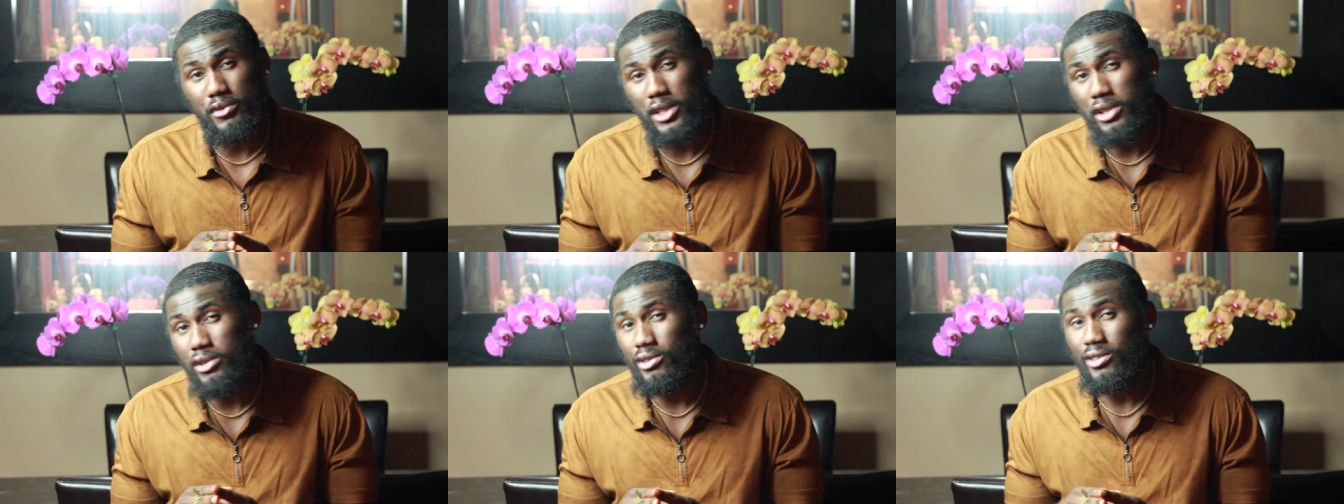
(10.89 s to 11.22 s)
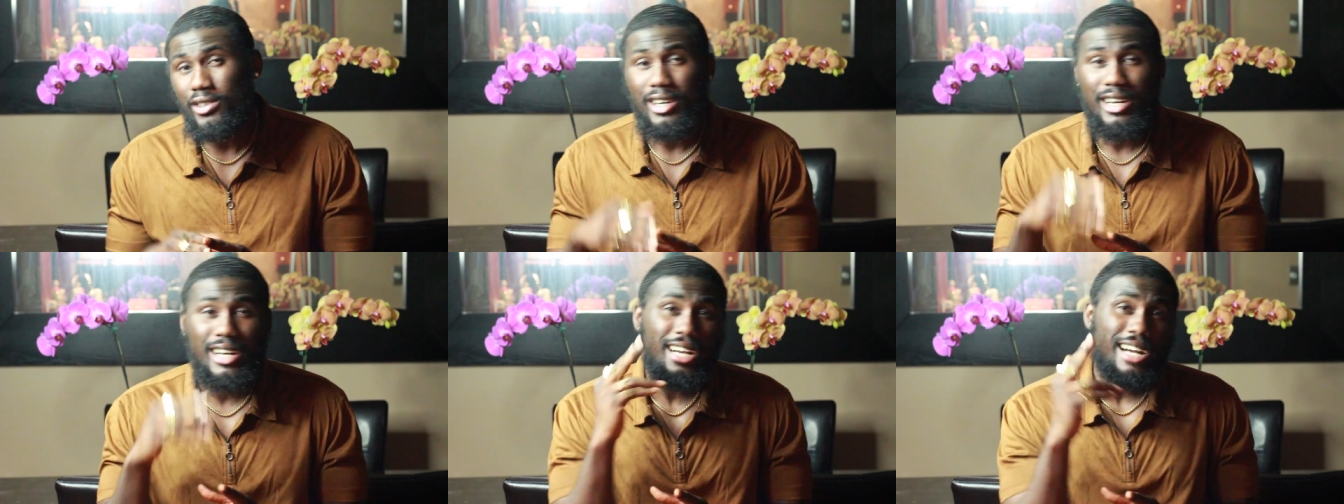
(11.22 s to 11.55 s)

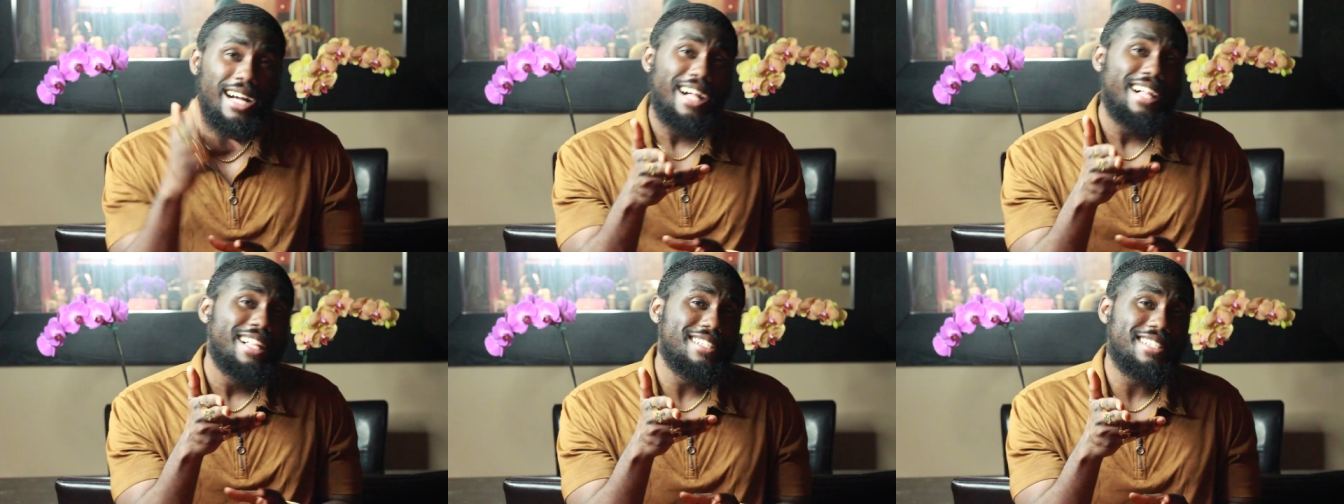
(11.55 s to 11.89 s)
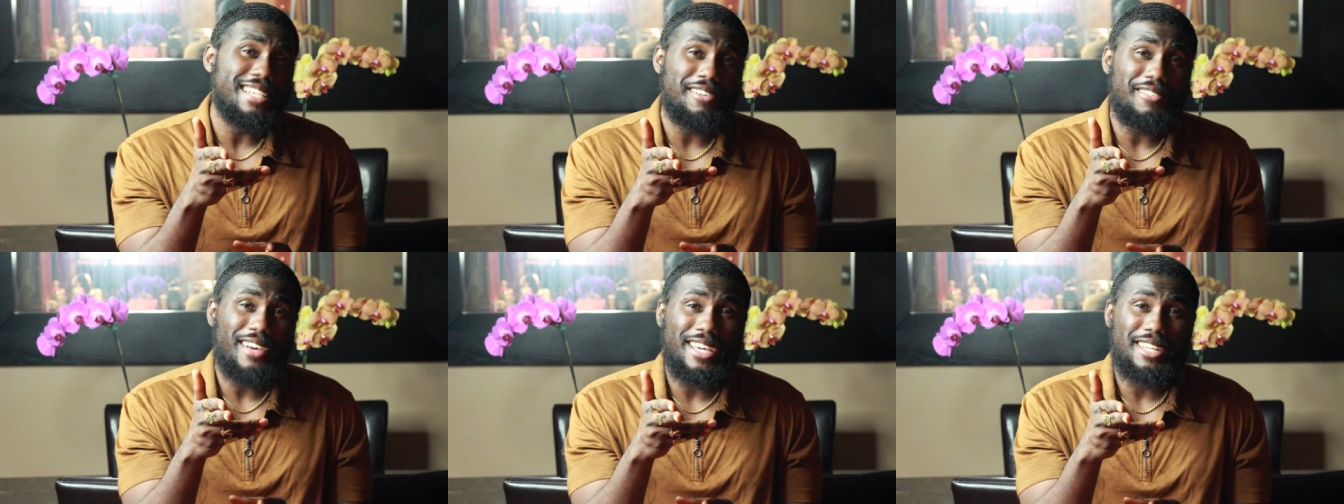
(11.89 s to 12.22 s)
review.
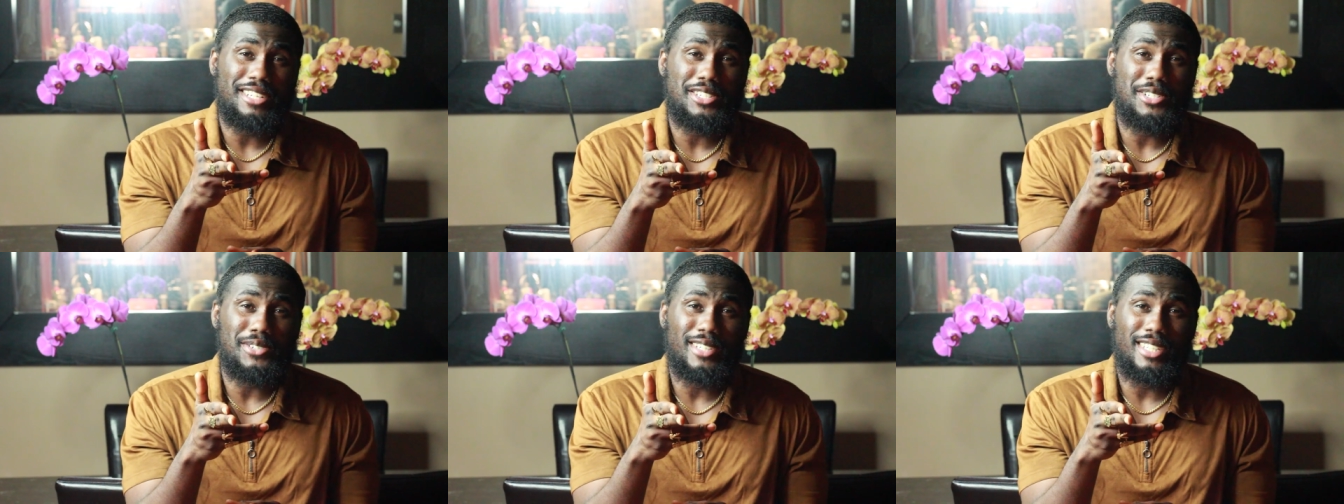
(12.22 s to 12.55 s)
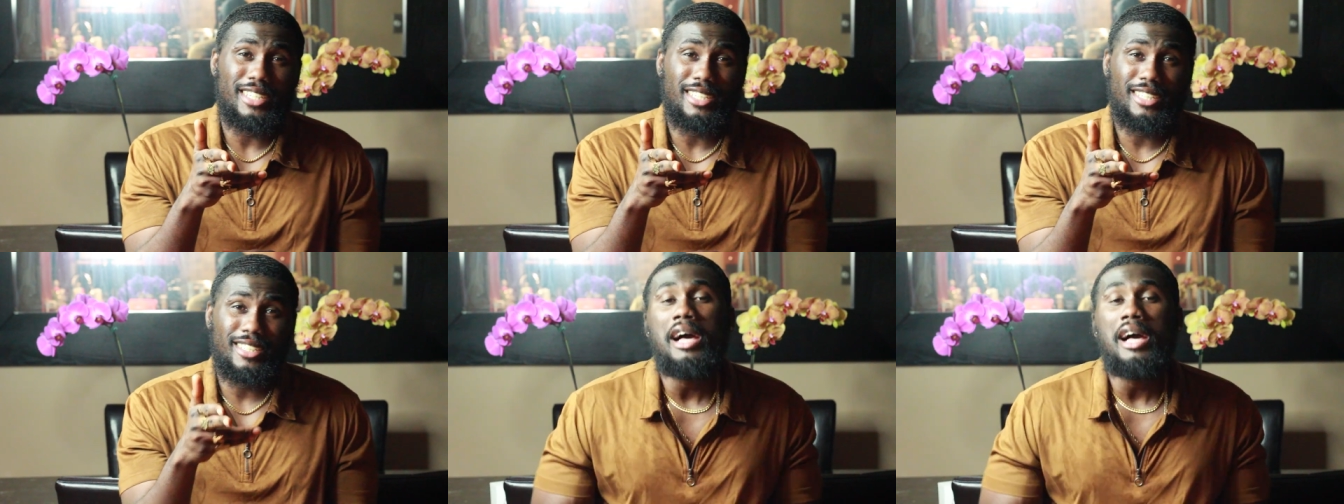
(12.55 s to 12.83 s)
Let's get right into it.